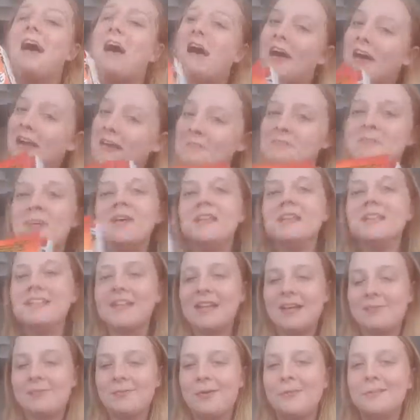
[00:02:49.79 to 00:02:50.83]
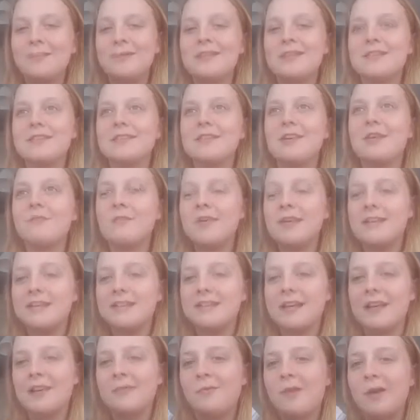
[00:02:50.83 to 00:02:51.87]
I can buy the second one, because I've read the
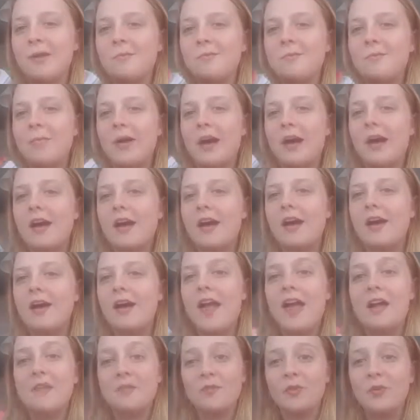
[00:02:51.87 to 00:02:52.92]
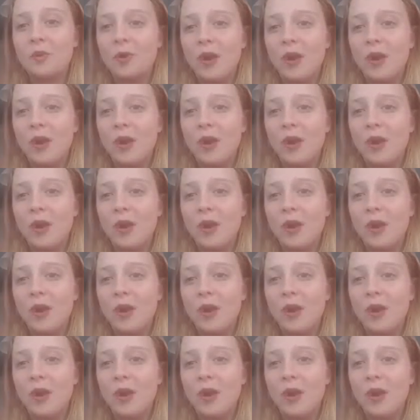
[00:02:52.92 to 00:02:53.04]
second one, but I